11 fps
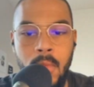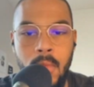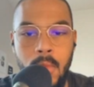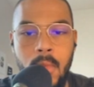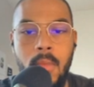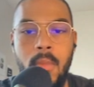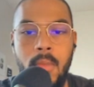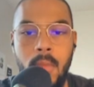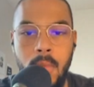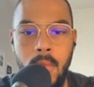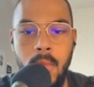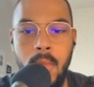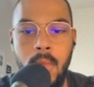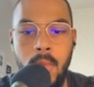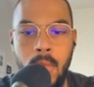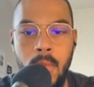
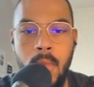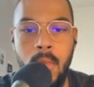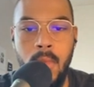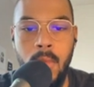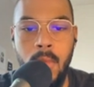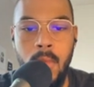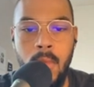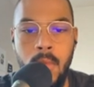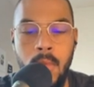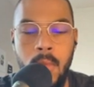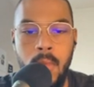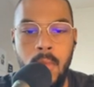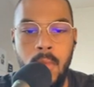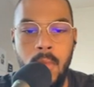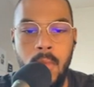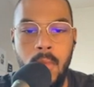
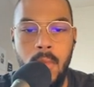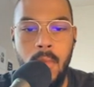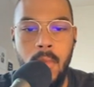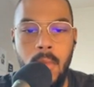(silent)